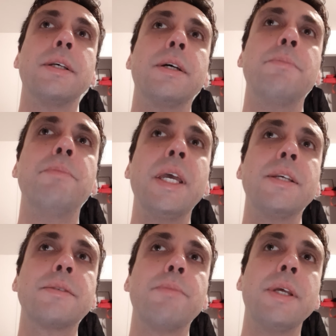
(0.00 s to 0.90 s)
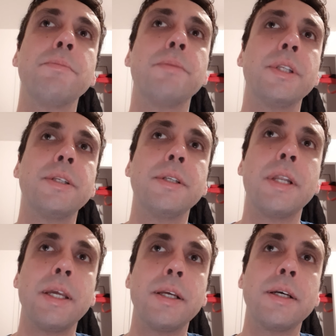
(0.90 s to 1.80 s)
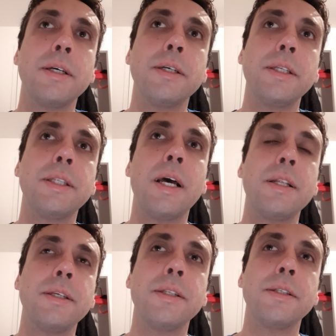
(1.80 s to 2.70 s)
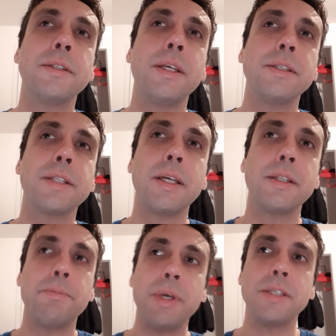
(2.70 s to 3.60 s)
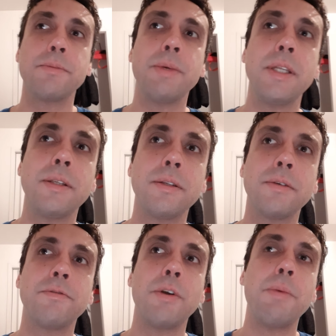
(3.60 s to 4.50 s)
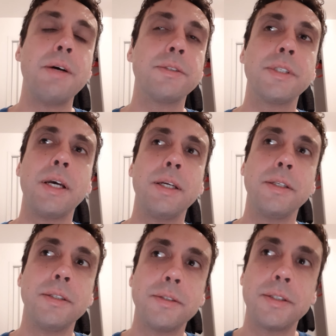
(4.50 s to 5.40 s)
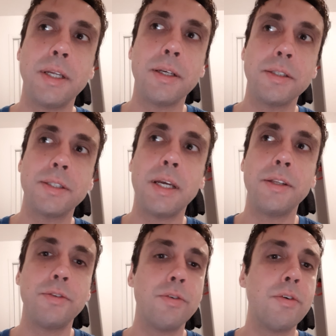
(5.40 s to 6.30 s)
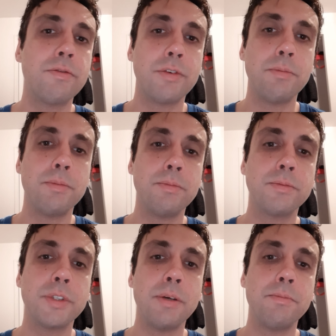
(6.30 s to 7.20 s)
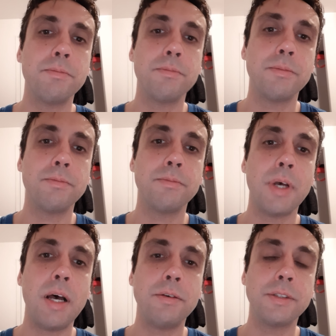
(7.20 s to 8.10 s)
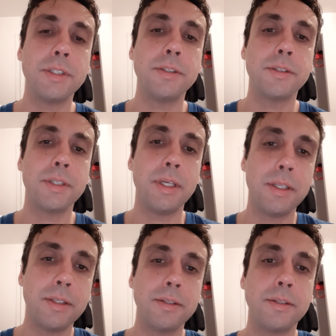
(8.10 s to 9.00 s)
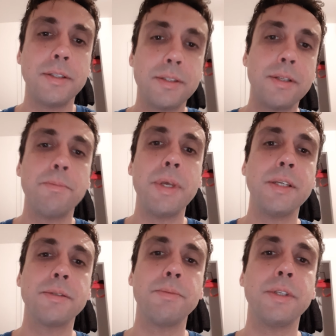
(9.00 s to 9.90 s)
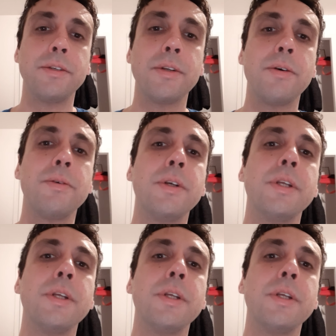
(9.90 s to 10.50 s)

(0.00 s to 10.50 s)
a basement, but in like uh, Italian things, like the basement from outside. It's like a side door from some houses, and it's the basement, you know.